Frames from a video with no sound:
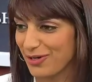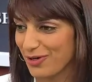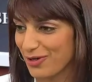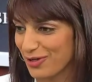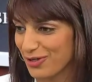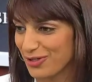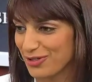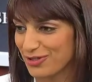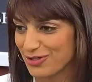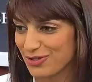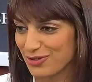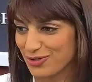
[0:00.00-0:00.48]

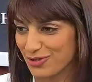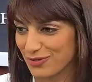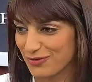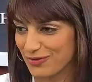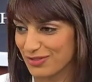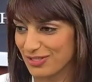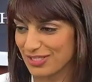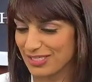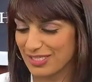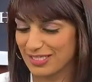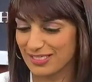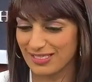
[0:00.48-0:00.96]
goods,
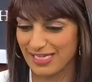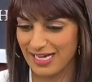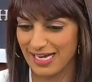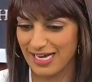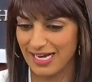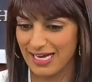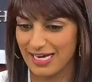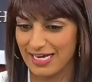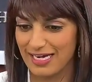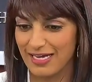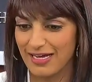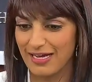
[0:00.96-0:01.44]
services,
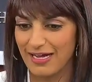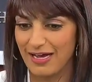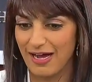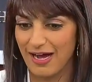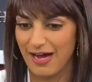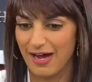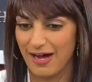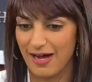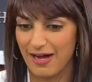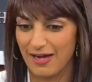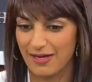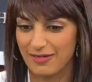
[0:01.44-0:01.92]
aid
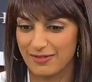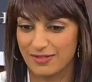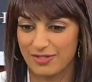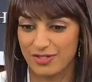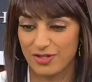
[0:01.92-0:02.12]
uh,